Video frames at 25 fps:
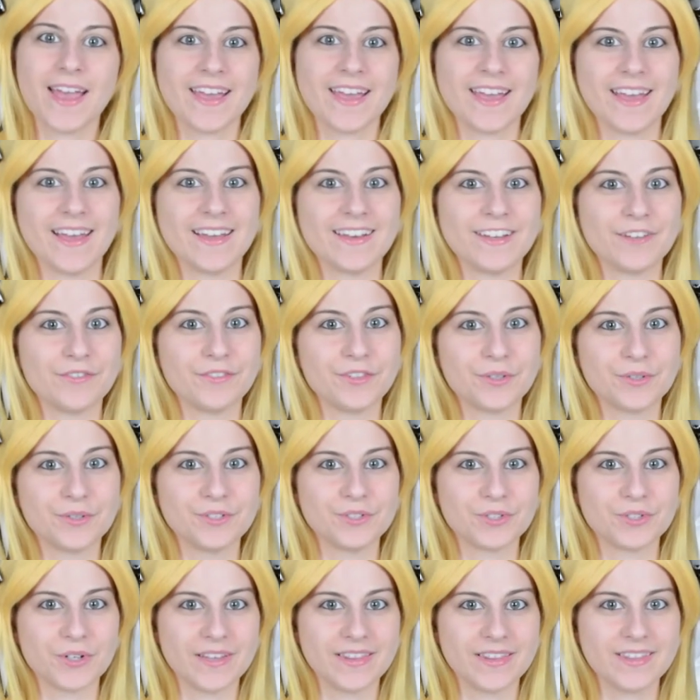And if you
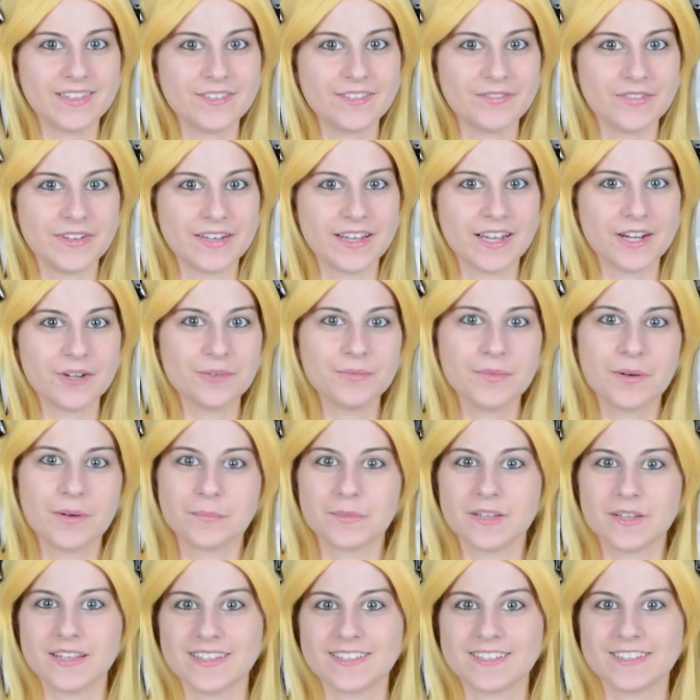enjoyed this video,
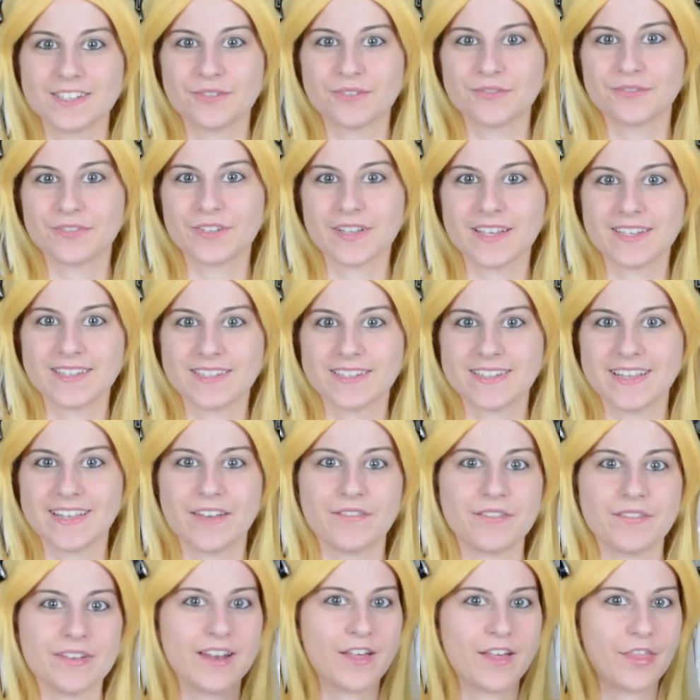please don't forget to
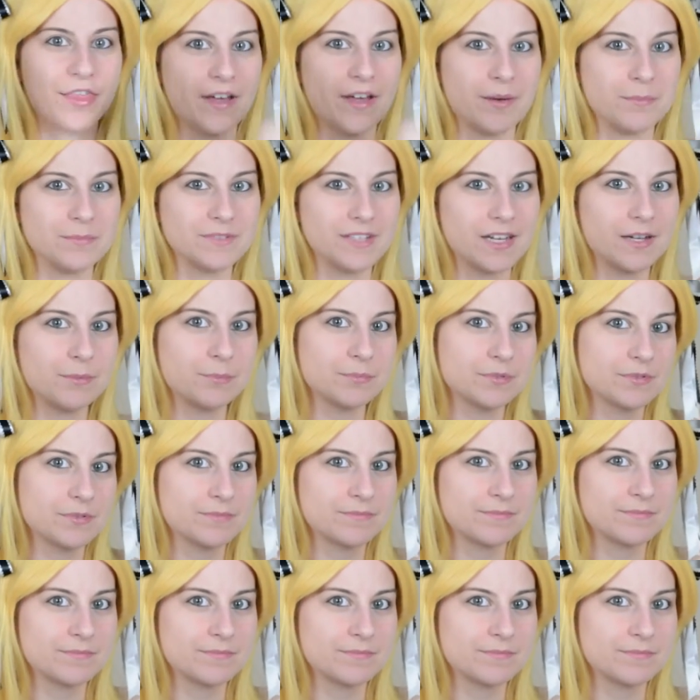give it a thumbs up.